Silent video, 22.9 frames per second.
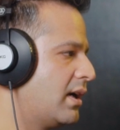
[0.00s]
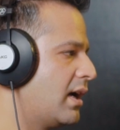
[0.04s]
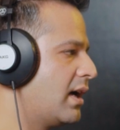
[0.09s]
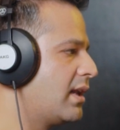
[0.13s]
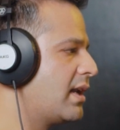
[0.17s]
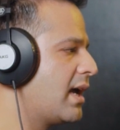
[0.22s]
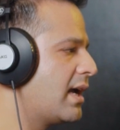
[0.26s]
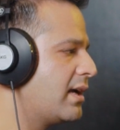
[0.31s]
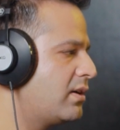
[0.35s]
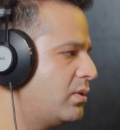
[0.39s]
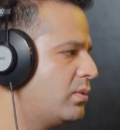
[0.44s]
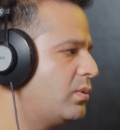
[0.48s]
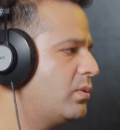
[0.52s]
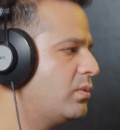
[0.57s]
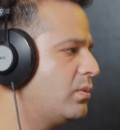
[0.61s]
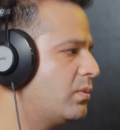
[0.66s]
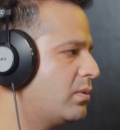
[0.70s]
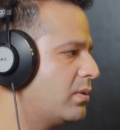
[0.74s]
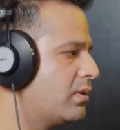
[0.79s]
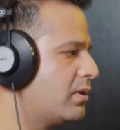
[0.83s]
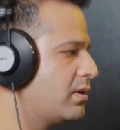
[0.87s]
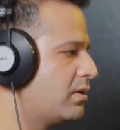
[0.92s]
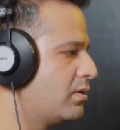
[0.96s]
And I
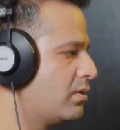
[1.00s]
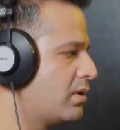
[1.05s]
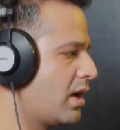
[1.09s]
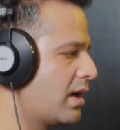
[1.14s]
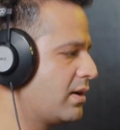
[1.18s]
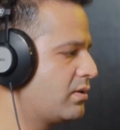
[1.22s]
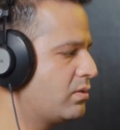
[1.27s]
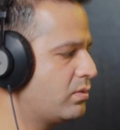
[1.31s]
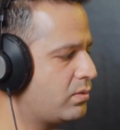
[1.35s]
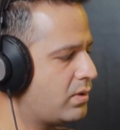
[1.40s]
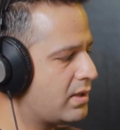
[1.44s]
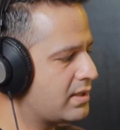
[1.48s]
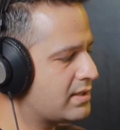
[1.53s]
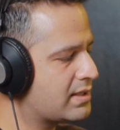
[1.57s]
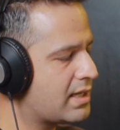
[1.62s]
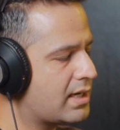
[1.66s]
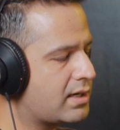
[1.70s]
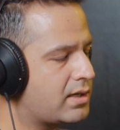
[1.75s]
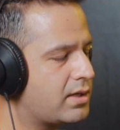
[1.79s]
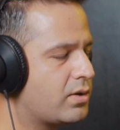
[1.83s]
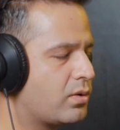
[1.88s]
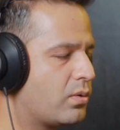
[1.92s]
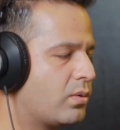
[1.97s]
don't
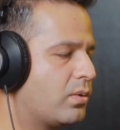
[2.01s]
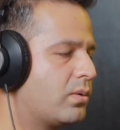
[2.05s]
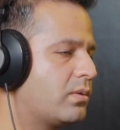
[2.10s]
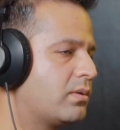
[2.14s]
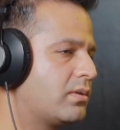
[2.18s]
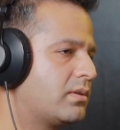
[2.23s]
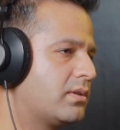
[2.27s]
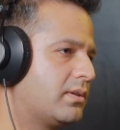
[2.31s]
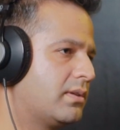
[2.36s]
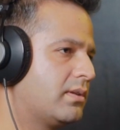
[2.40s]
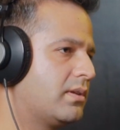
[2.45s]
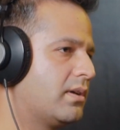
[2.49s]
exactly know